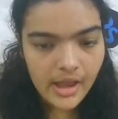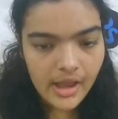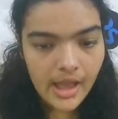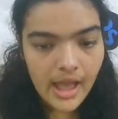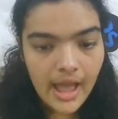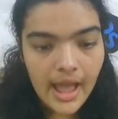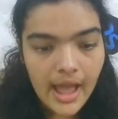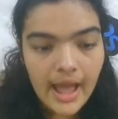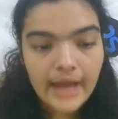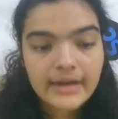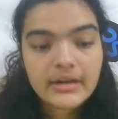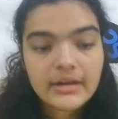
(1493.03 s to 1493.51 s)

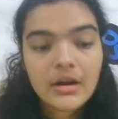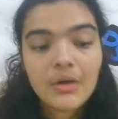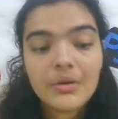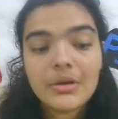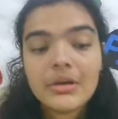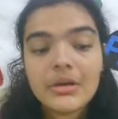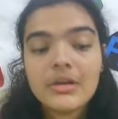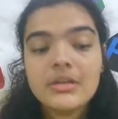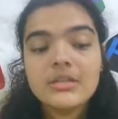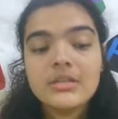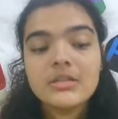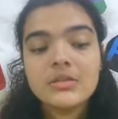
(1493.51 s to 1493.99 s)
And now
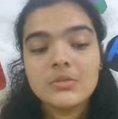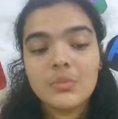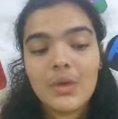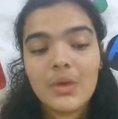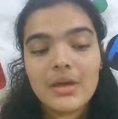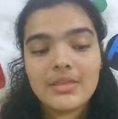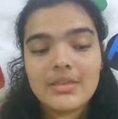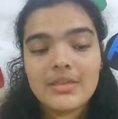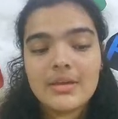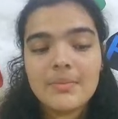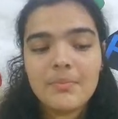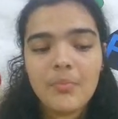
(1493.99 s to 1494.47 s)
here's
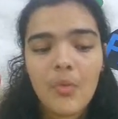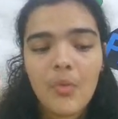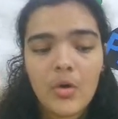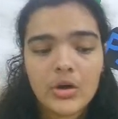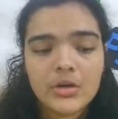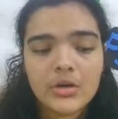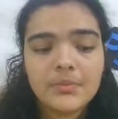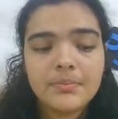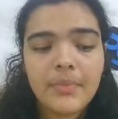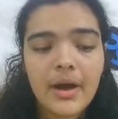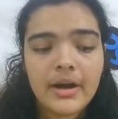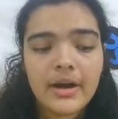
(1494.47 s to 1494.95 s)
where the
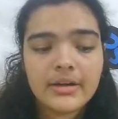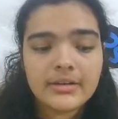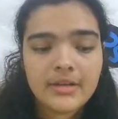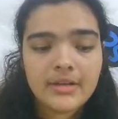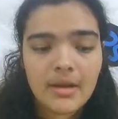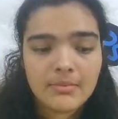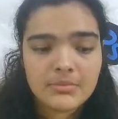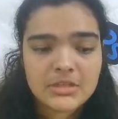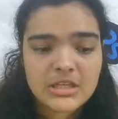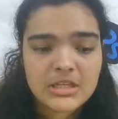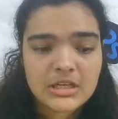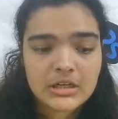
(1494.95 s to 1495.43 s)
important part
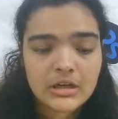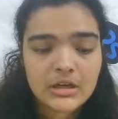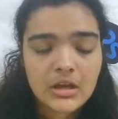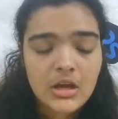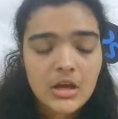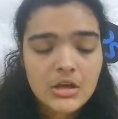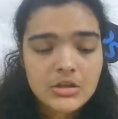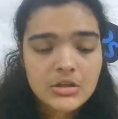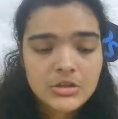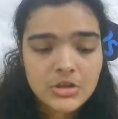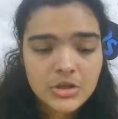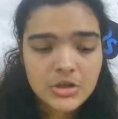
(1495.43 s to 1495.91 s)
comes in.
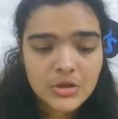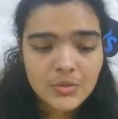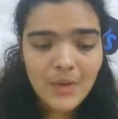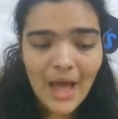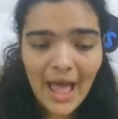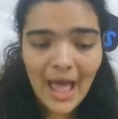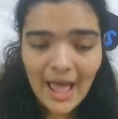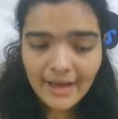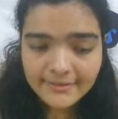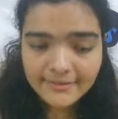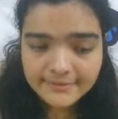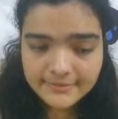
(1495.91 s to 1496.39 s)
So you
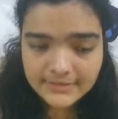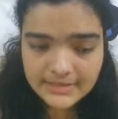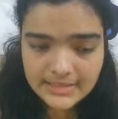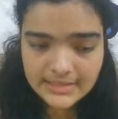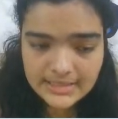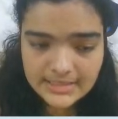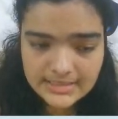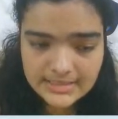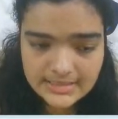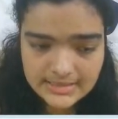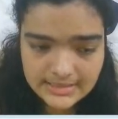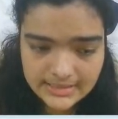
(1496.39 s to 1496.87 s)
have
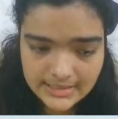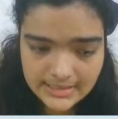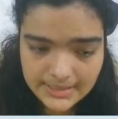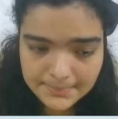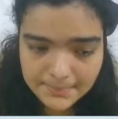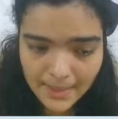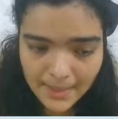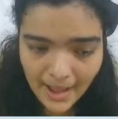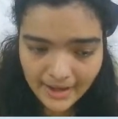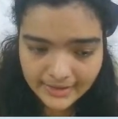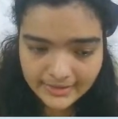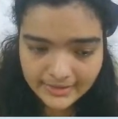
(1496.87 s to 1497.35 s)
these 3
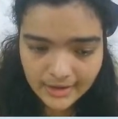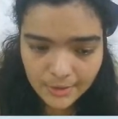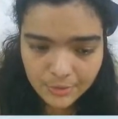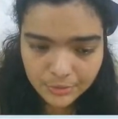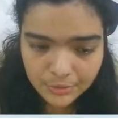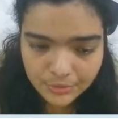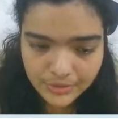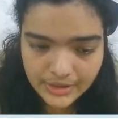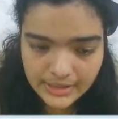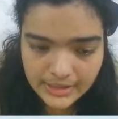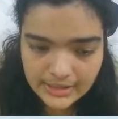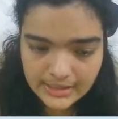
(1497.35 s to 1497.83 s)

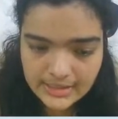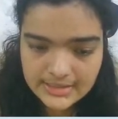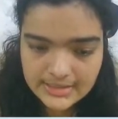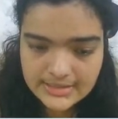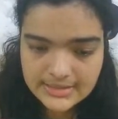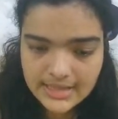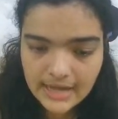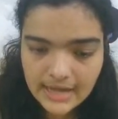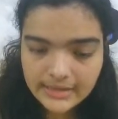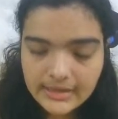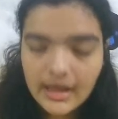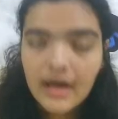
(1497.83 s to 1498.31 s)
background gradients
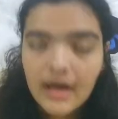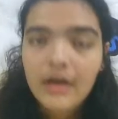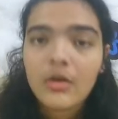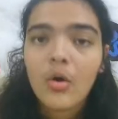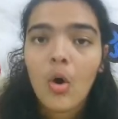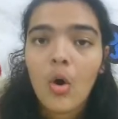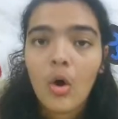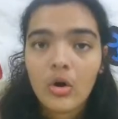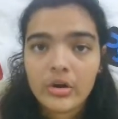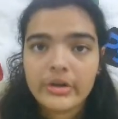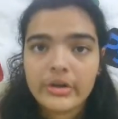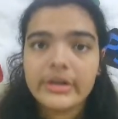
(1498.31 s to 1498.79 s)
that are
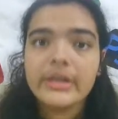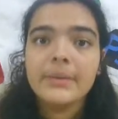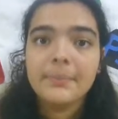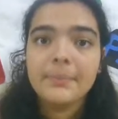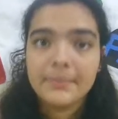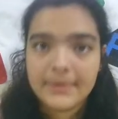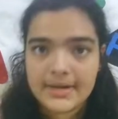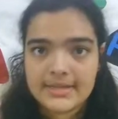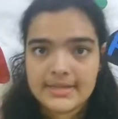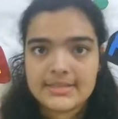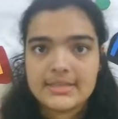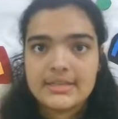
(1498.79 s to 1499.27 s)
already
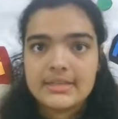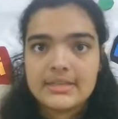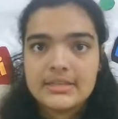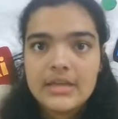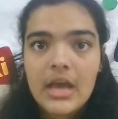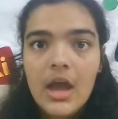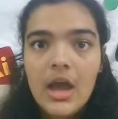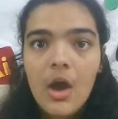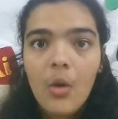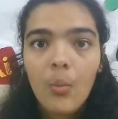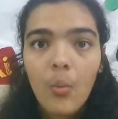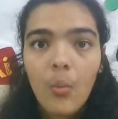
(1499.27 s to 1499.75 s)
present.
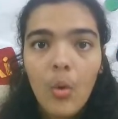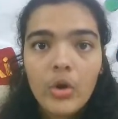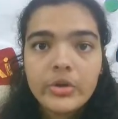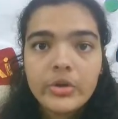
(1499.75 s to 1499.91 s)
What